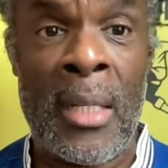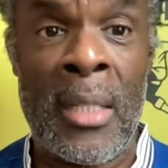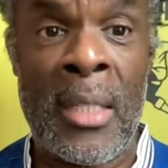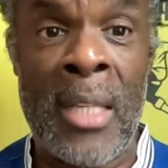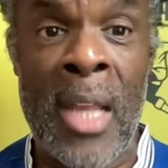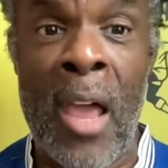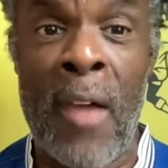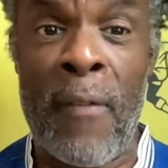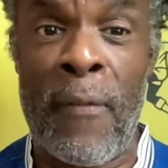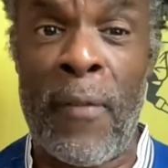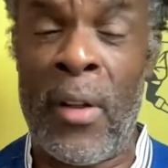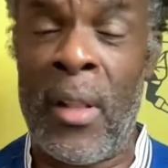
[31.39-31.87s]

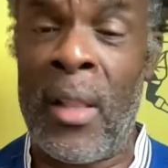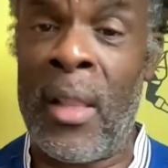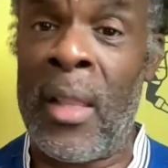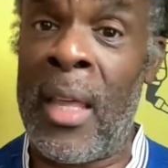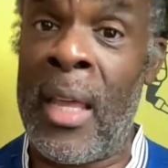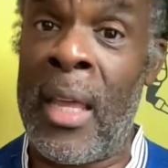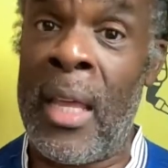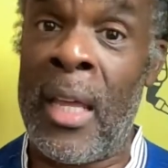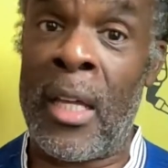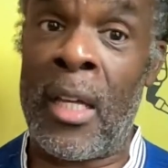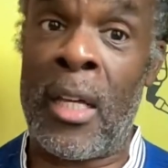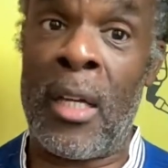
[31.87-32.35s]

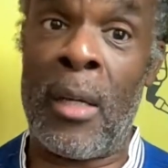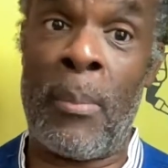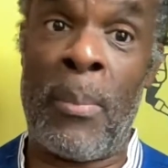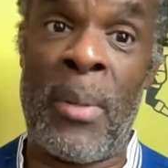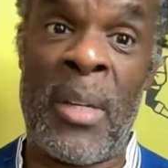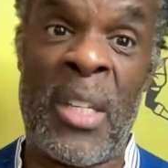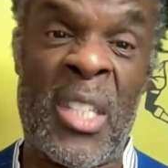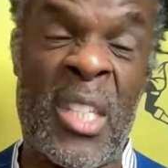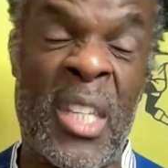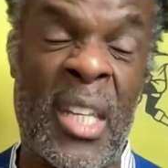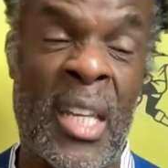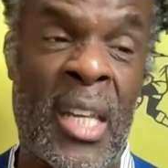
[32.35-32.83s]
definitely could
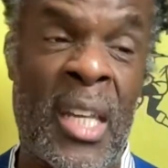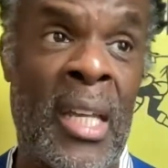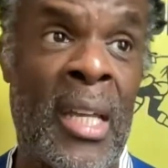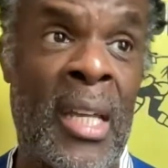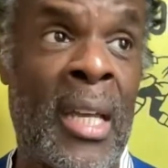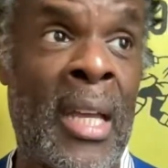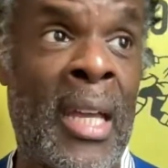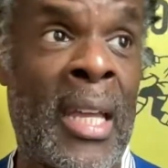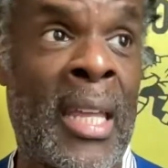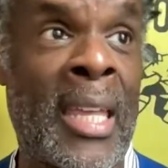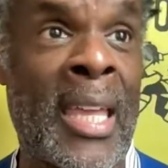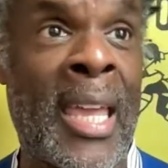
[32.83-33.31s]
be singing
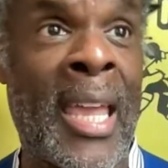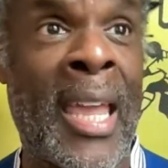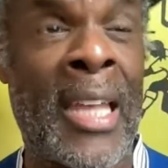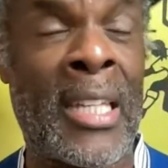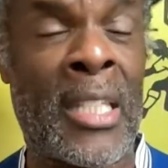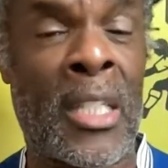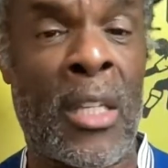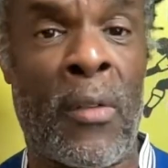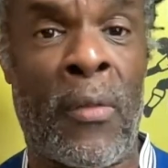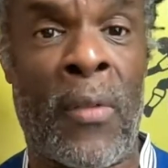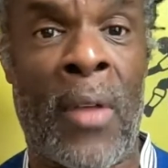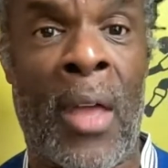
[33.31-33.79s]
a
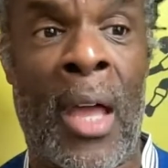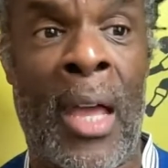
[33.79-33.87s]
case of,